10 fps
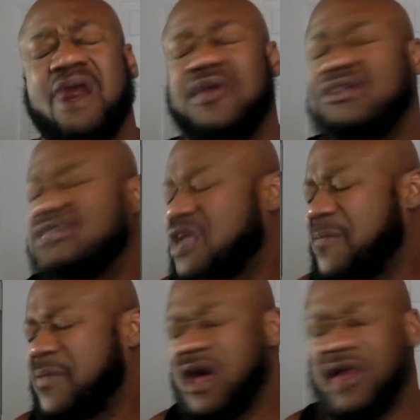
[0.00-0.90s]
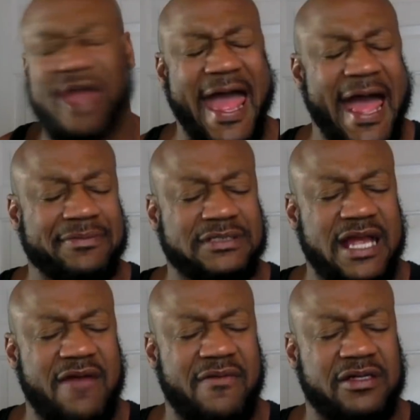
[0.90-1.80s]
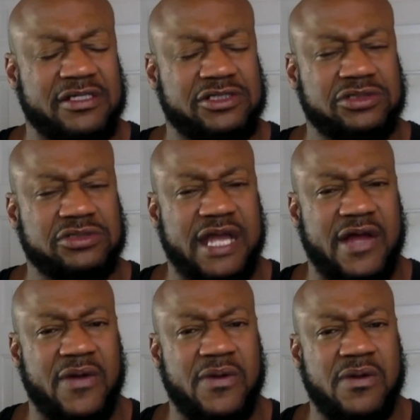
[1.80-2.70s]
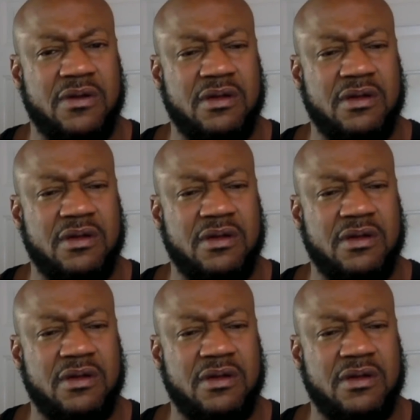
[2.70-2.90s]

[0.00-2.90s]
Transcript: There's a couple of other apps they have out here too now.